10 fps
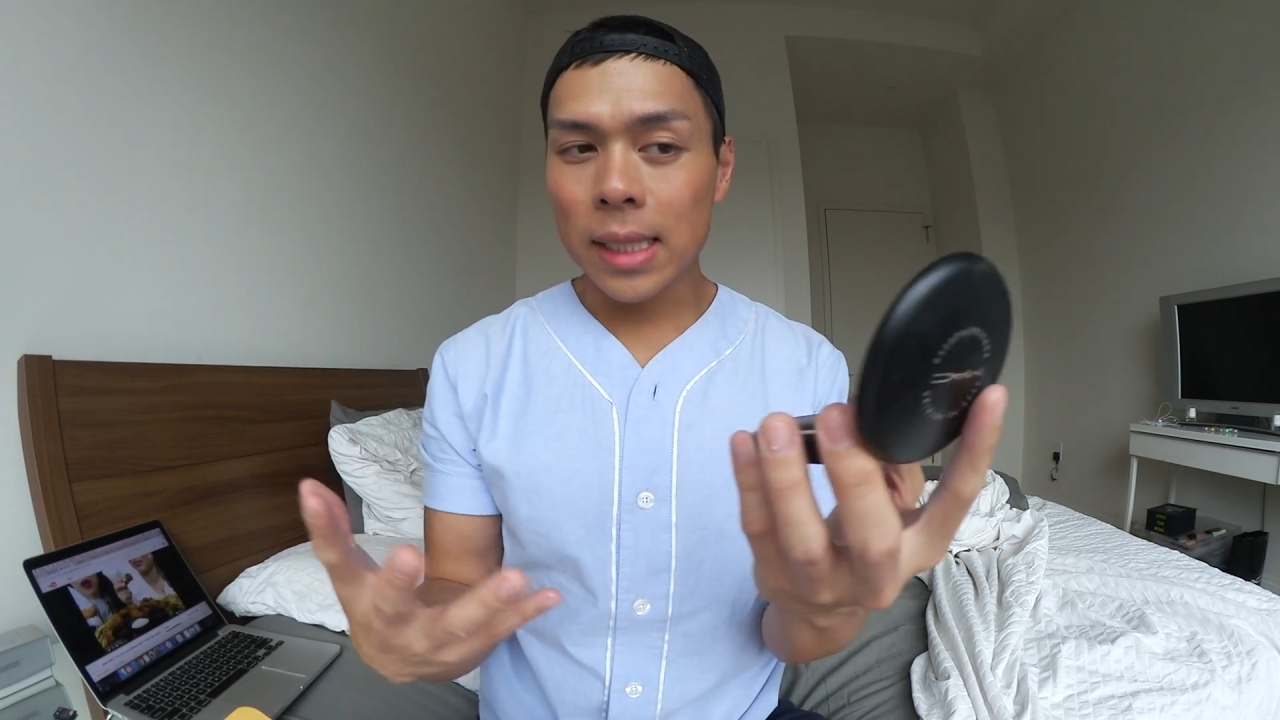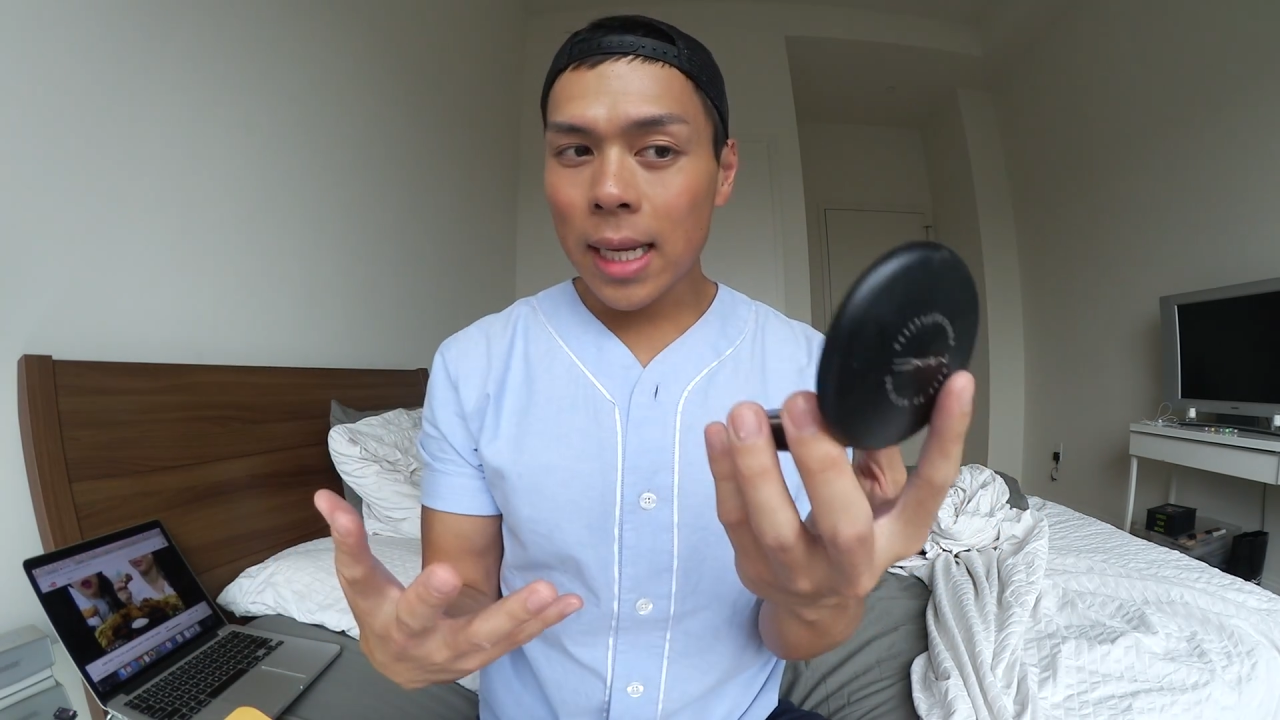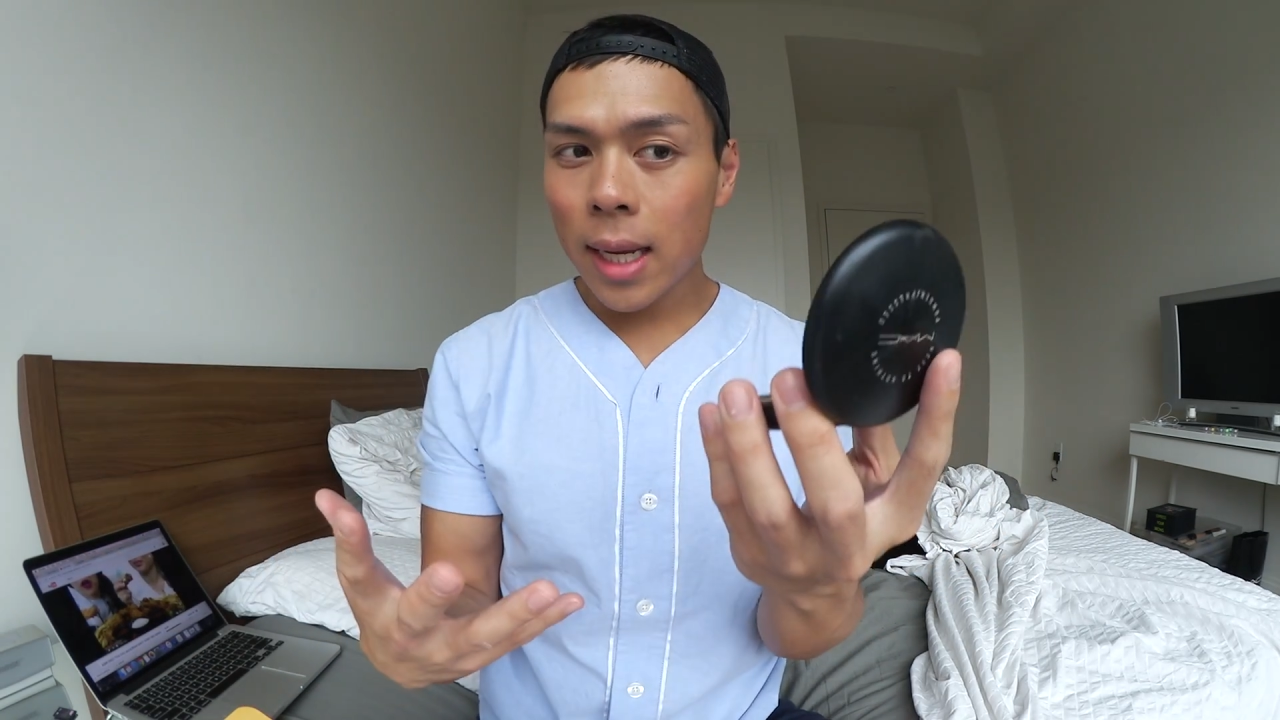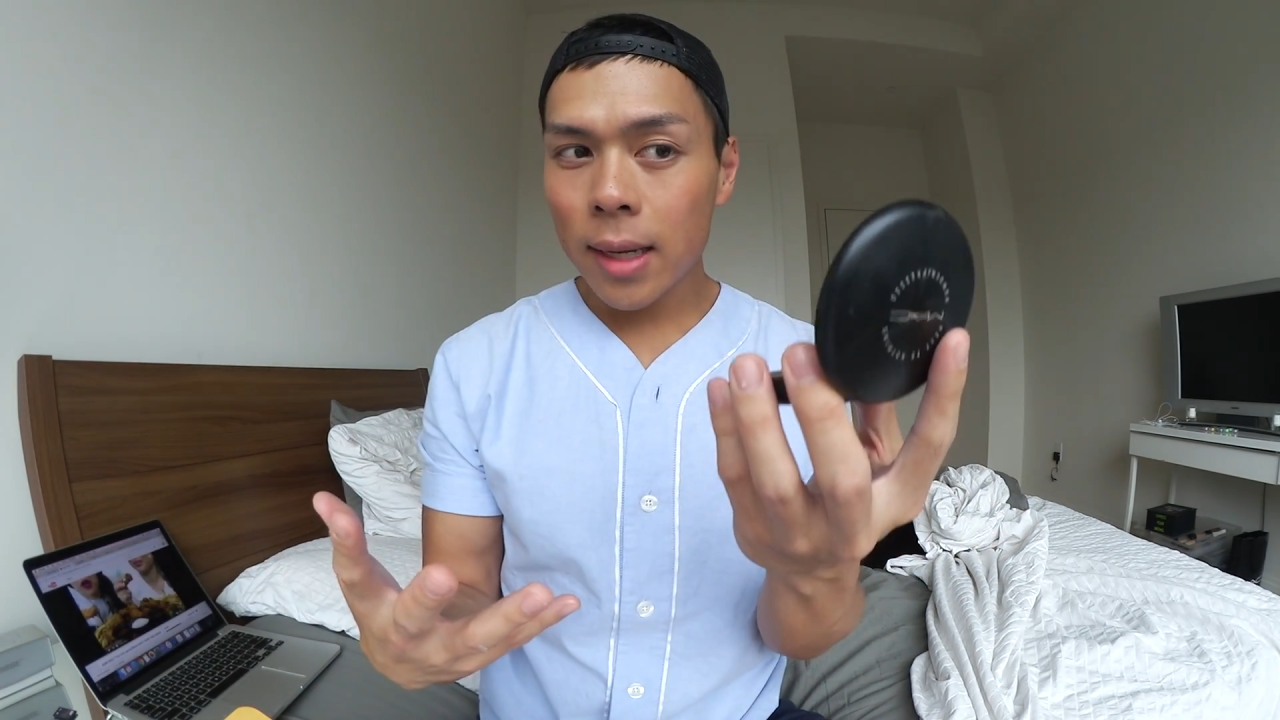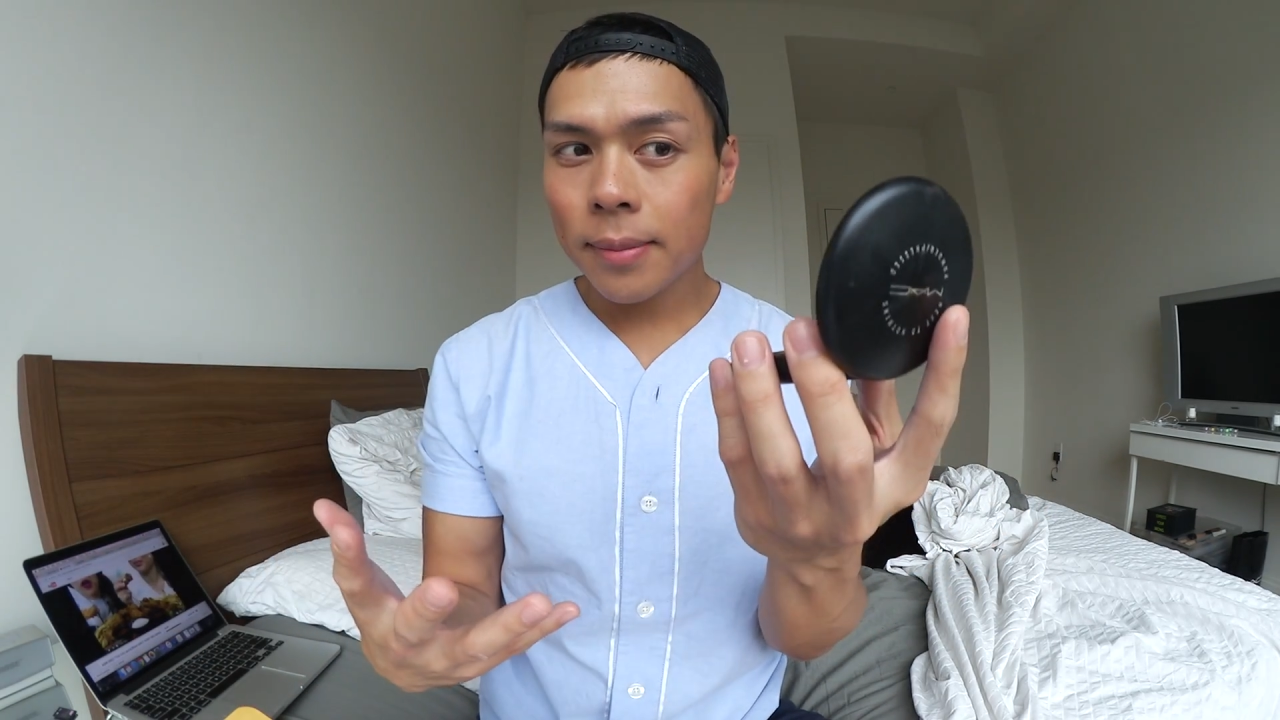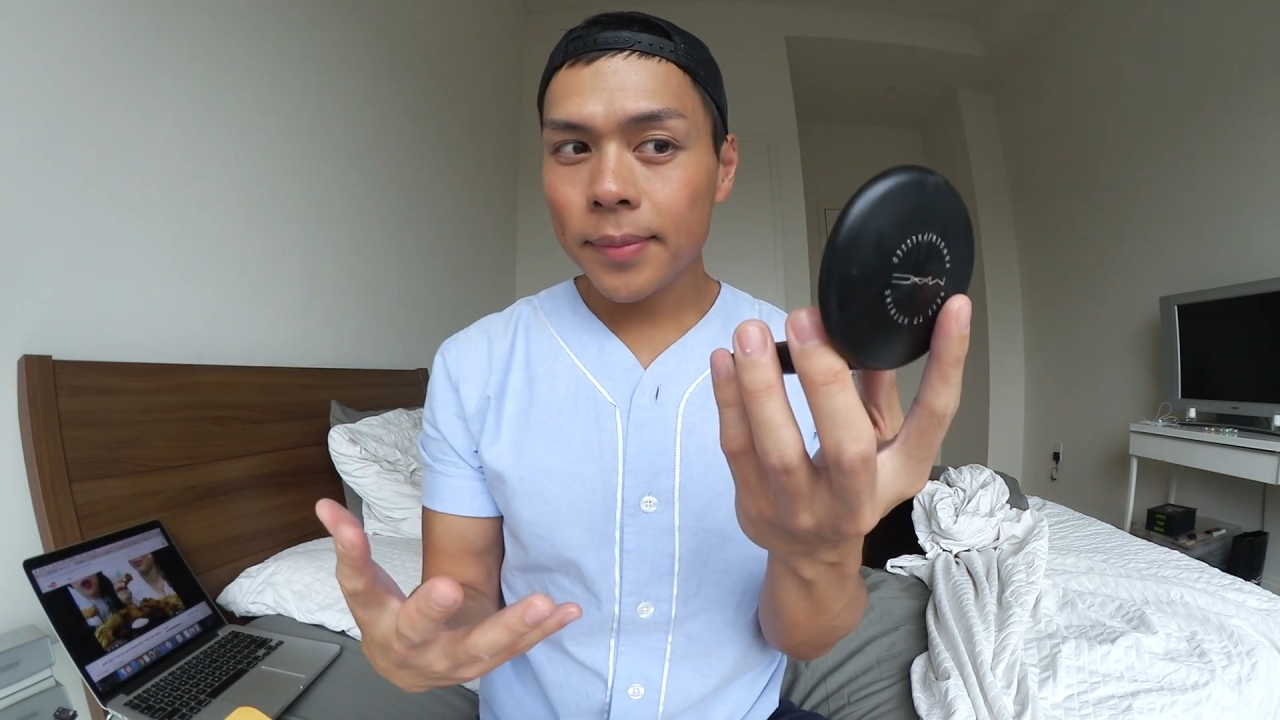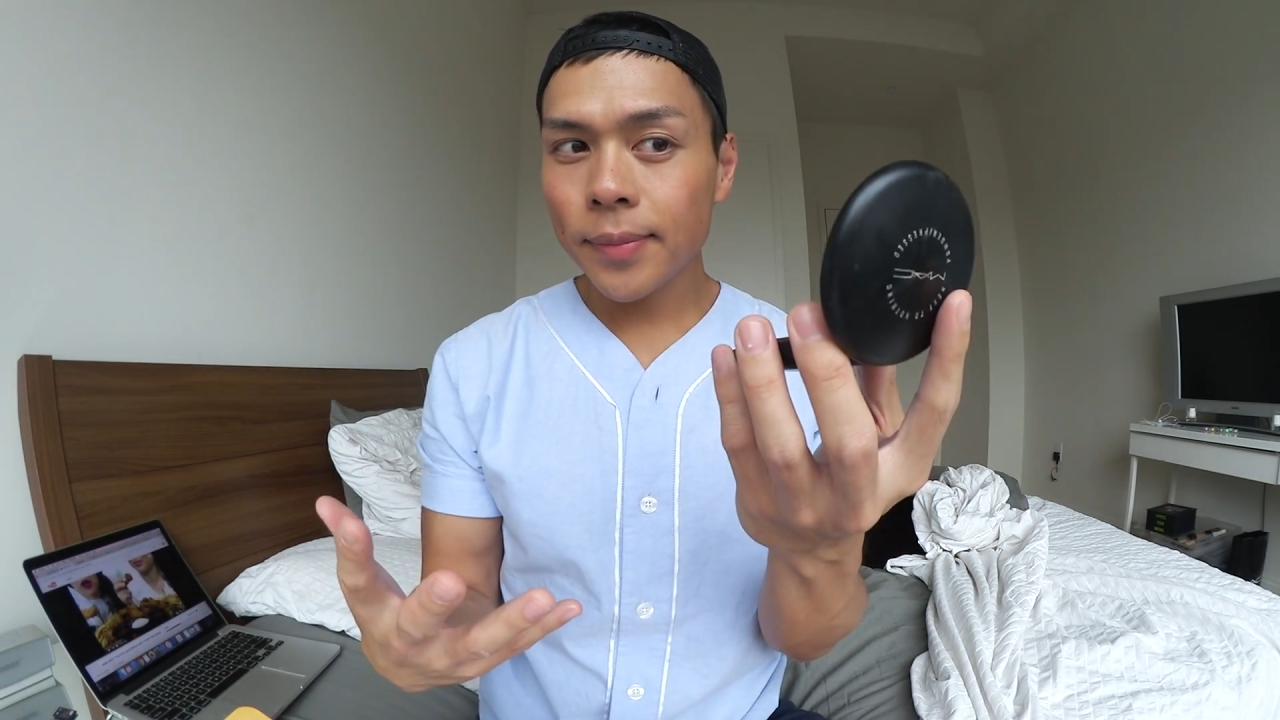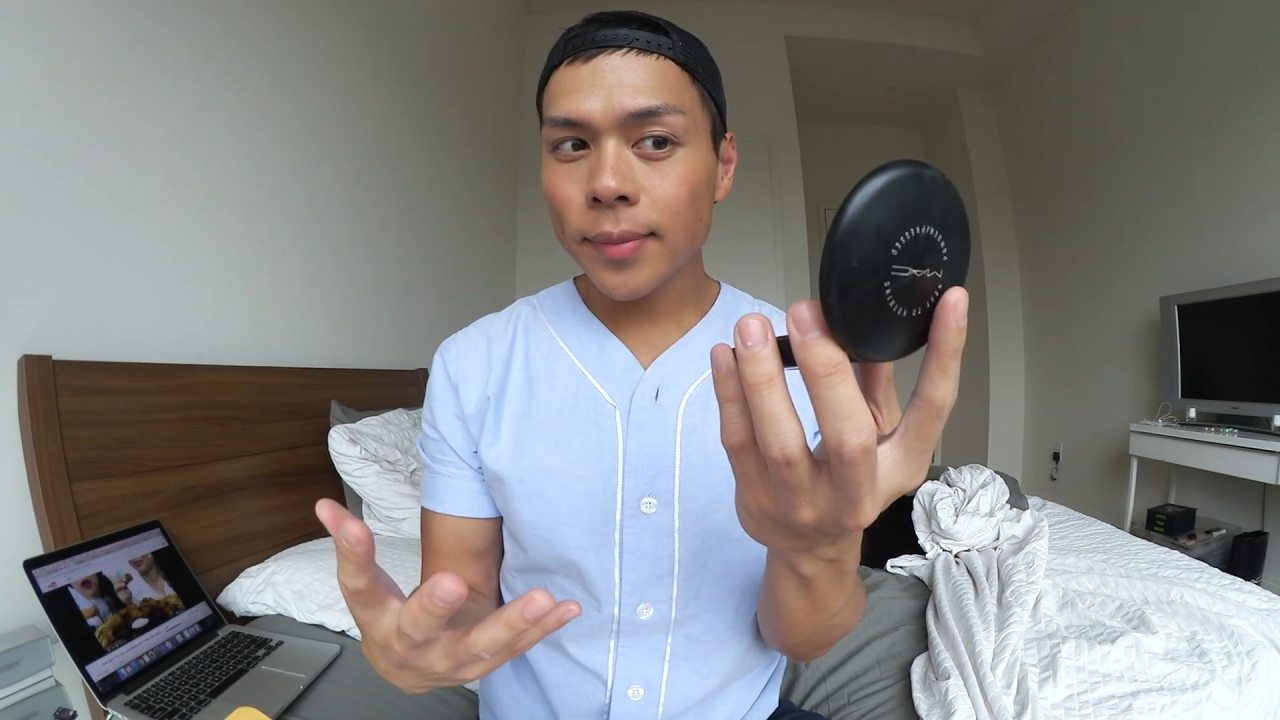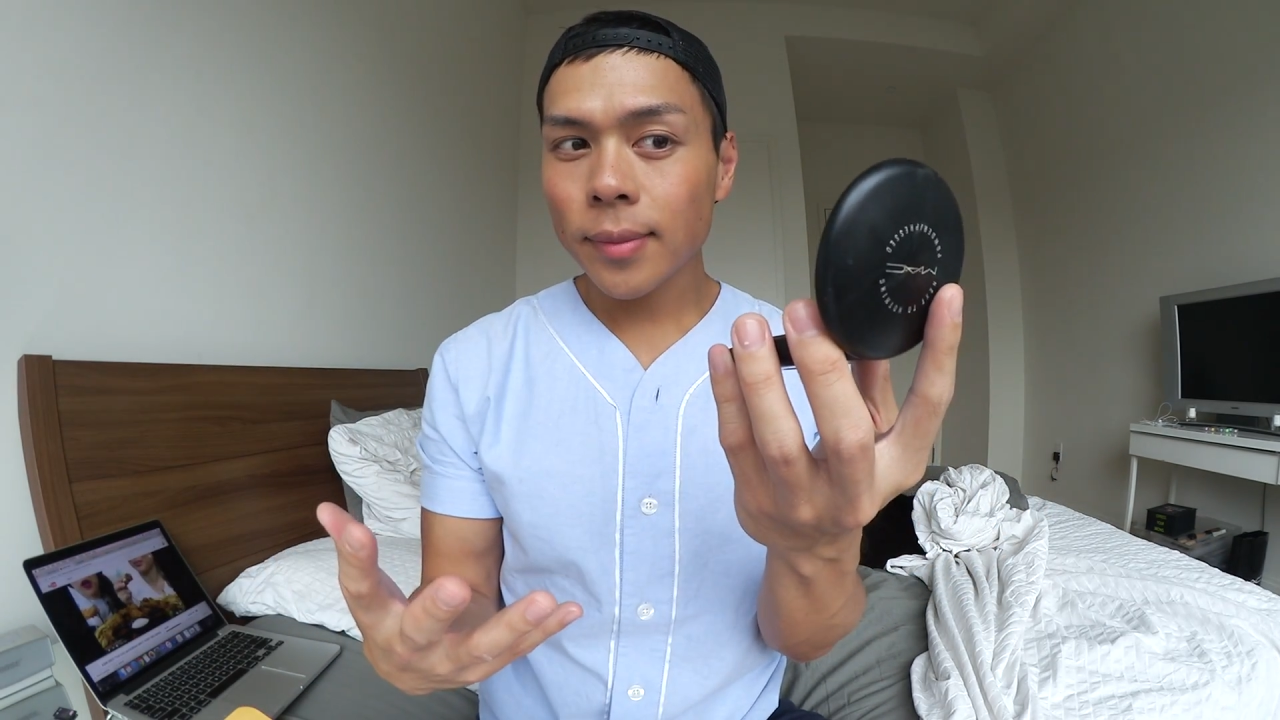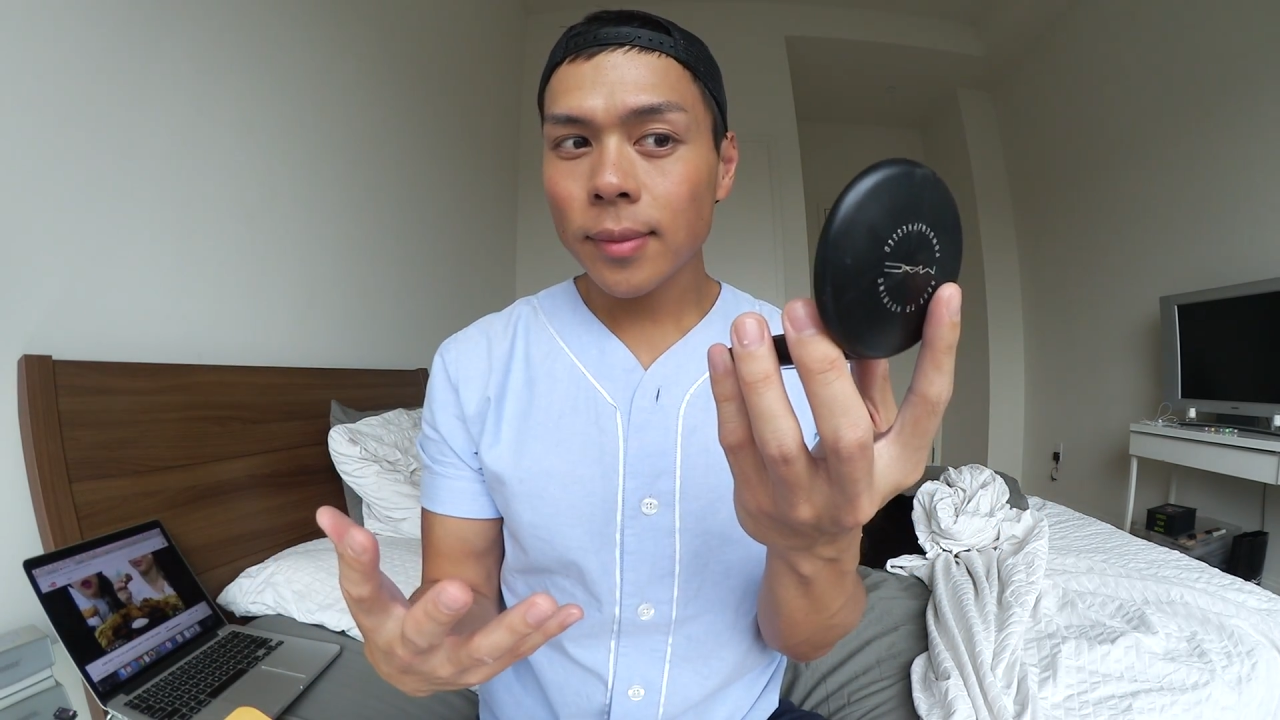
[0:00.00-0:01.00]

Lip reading: tan.